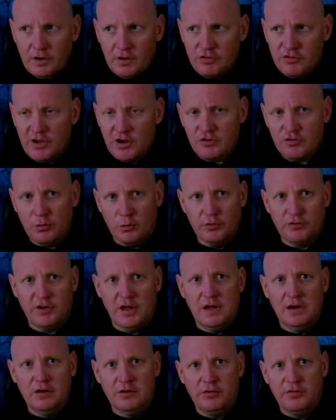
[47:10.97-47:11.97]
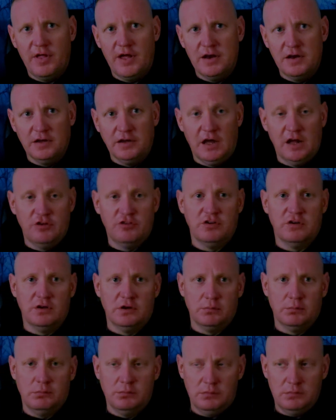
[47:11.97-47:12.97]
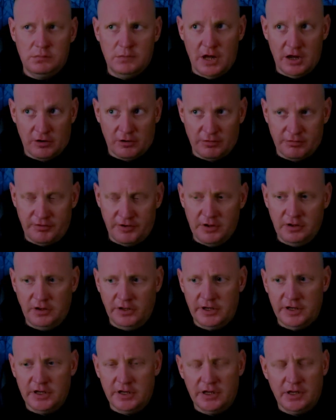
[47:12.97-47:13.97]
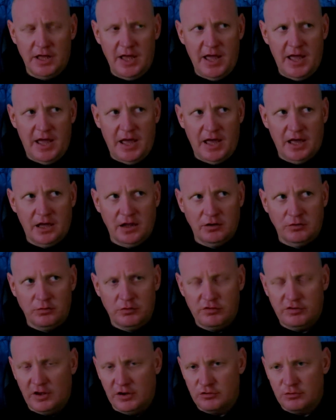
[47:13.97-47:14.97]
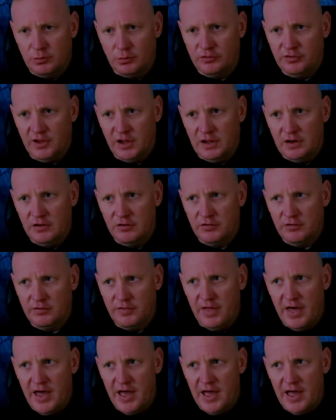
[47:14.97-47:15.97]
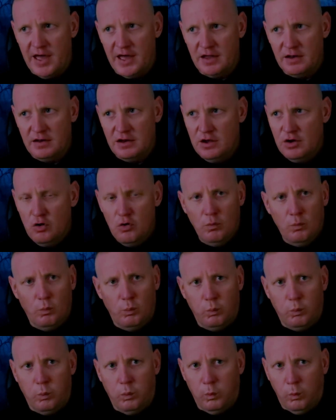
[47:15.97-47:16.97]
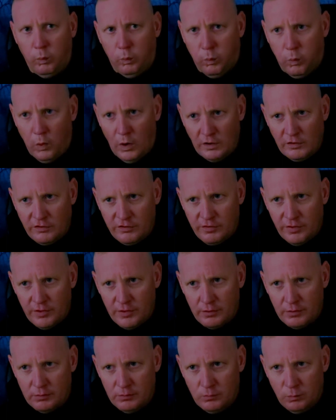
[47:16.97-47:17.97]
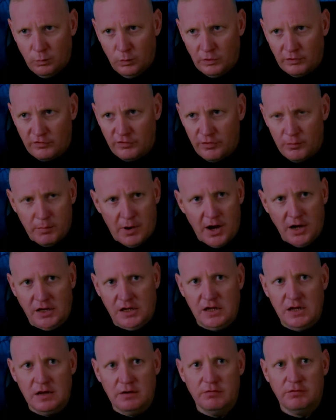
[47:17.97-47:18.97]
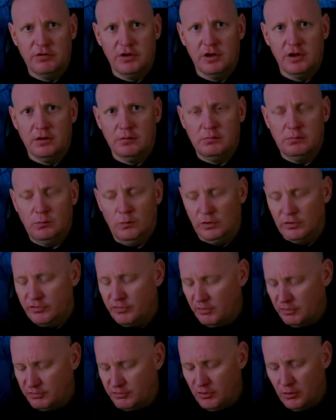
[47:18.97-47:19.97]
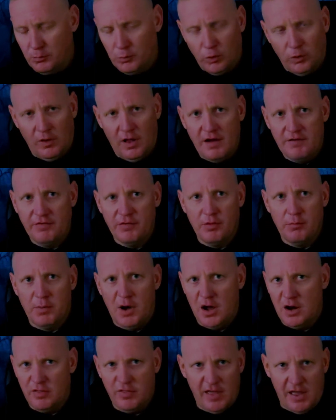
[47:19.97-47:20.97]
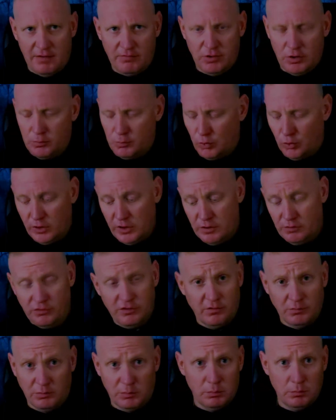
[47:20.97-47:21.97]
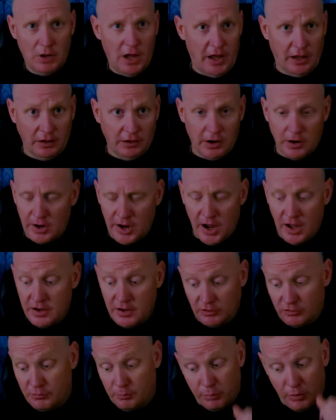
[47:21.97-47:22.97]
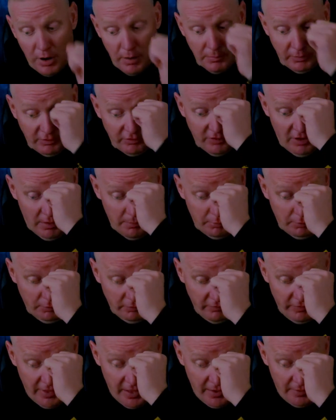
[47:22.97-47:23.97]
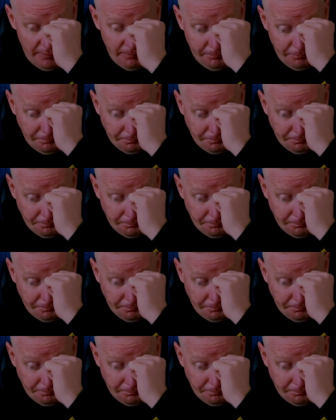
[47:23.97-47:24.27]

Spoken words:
sexual sadists that engage in necrophilia and sexual sadists that once the body gives up, once there's no more life in the body, they have no more use. And Gary Heidnik's a prime example of that.